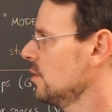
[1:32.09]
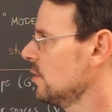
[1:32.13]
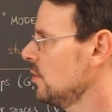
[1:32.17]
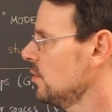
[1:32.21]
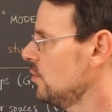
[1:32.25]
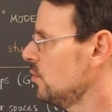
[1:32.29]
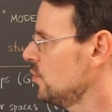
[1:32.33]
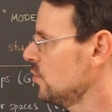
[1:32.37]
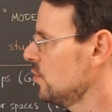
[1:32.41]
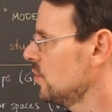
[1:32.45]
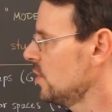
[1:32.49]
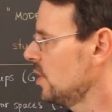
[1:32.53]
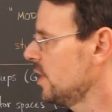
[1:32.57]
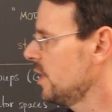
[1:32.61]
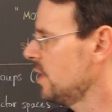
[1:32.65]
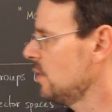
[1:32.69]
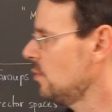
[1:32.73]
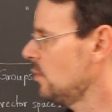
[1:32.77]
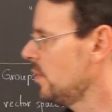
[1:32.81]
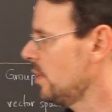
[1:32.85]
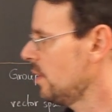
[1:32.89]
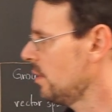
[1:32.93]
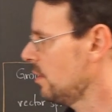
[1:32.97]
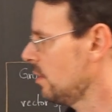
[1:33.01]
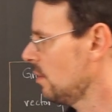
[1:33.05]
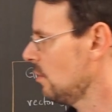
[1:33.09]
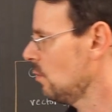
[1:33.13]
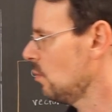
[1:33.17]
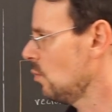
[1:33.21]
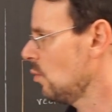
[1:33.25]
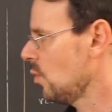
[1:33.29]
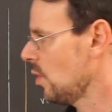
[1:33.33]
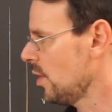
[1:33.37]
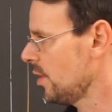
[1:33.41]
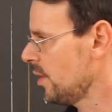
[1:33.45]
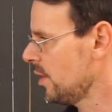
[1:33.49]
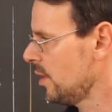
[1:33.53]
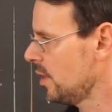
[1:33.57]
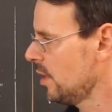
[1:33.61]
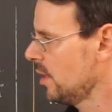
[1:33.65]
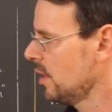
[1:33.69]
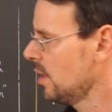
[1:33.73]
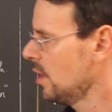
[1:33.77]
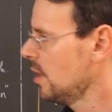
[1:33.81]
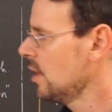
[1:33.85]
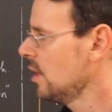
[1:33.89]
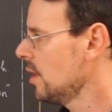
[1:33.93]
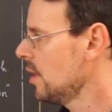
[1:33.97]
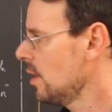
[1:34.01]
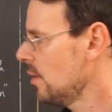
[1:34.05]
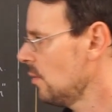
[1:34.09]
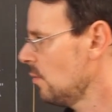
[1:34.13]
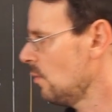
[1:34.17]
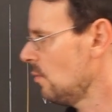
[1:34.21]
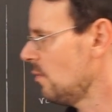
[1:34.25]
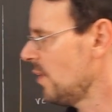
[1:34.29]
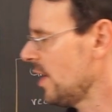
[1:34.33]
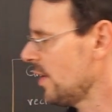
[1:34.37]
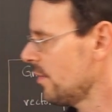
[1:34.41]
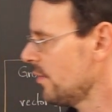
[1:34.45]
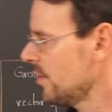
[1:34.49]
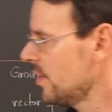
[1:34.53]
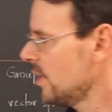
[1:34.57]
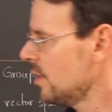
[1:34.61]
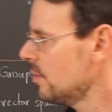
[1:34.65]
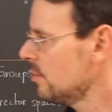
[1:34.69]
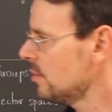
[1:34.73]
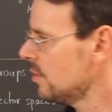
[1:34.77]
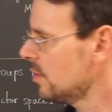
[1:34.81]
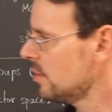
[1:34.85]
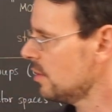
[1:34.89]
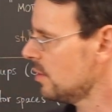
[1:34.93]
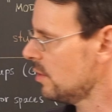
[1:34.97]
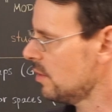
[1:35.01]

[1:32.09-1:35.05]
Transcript: usually with one variable